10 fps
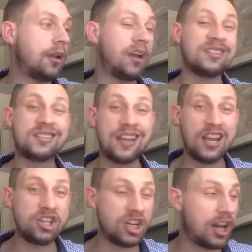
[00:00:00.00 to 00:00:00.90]
a
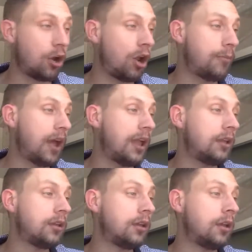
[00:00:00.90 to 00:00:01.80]
stationary
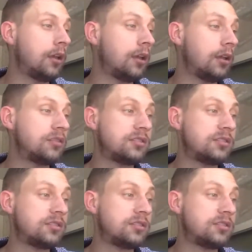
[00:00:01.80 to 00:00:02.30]
bike, a